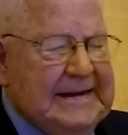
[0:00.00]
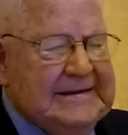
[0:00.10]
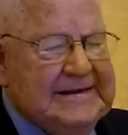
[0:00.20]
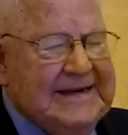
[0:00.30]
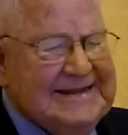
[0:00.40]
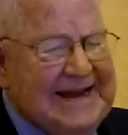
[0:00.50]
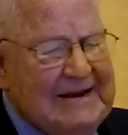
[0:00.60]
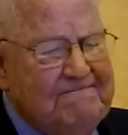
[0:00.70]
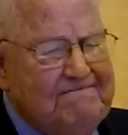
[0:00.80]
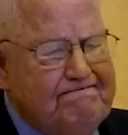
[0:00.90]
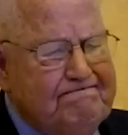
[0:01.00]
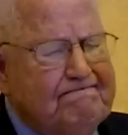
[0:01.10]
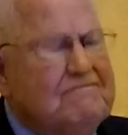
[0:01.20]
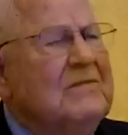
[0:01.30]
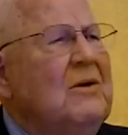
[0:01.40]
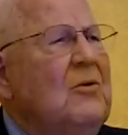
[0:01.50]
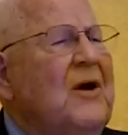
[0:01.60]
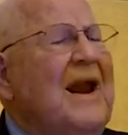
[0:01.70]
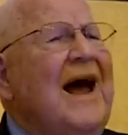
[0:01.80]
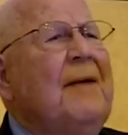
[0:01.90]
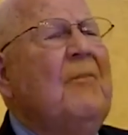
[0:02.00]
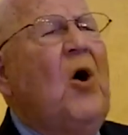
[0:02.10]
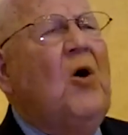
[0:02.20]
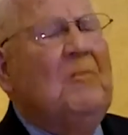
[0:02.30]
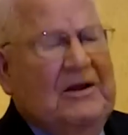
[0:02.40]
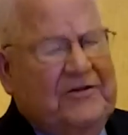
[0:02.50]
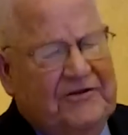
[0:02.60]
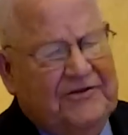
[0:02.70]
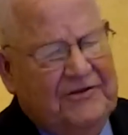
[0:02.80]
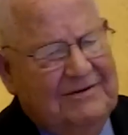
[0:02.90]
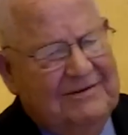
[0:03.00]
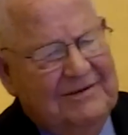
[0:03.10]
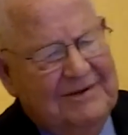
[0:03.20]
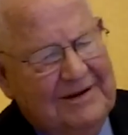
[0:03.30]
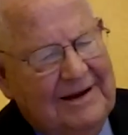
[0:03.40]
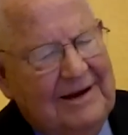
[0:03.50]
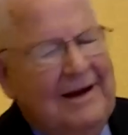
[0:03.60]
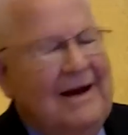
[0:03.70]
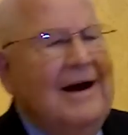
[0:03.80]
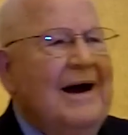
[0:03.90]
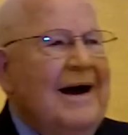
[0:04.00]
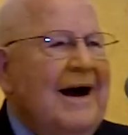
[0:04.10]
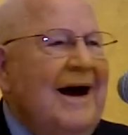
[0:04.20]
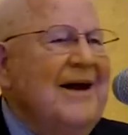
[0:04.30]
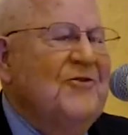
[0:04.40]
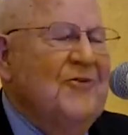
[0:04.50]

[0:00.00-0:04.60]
She said, "When I am homeless, I